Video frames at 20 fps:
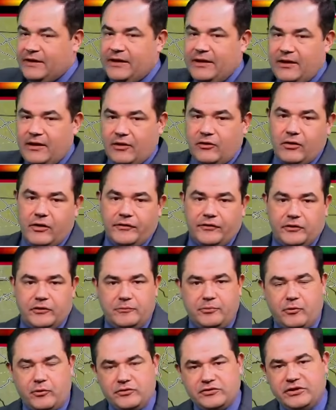across a
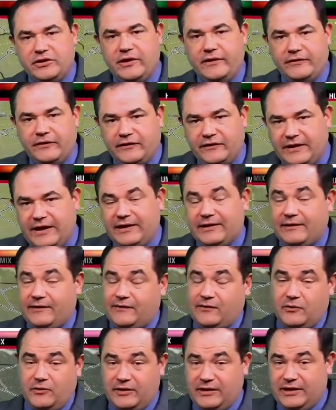good portion of the state. And
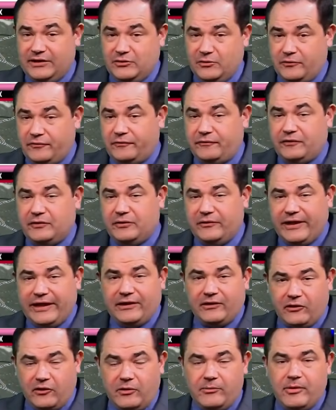so again, you'll feel that
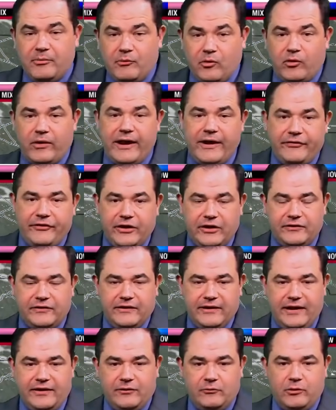a little bit more out there
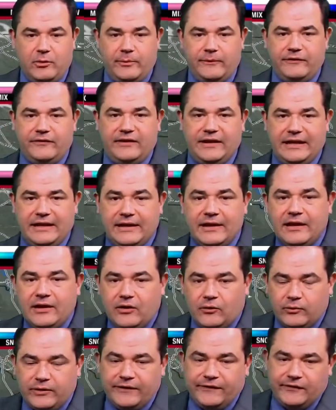today than what we've seen
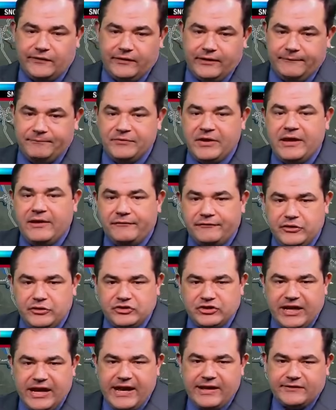recently.
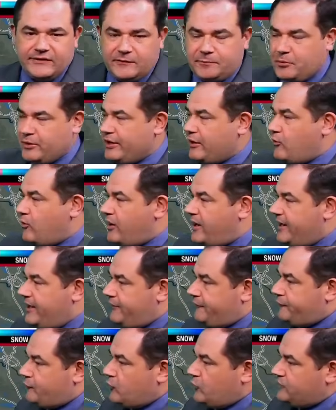Futurecast is pretty
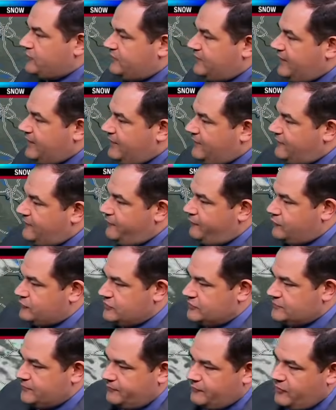quiet for today, except for
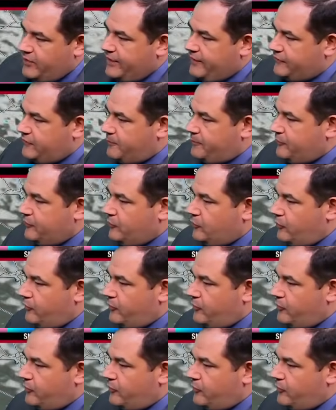just clouds up in the northern